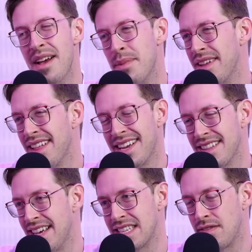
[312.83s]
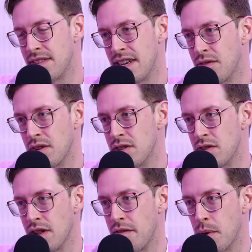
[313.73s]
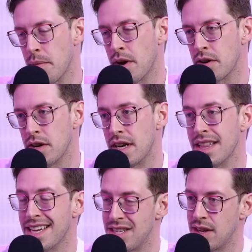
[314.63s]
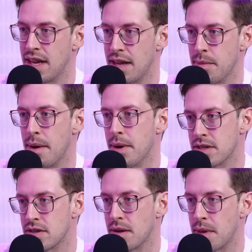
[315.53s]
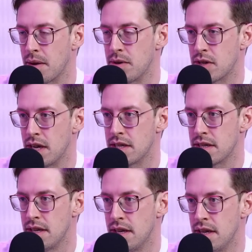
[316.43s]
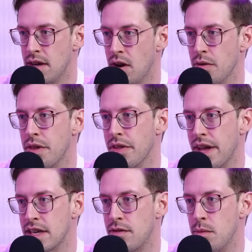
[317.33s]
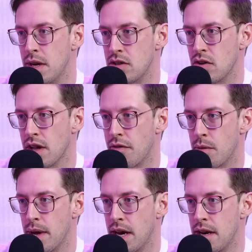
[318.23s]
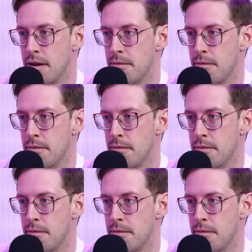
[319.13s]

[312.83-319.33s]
But you last for several years of your life probably aren't good unless you get hit by a bus or something, in which case only the last few minutes of your life are bad.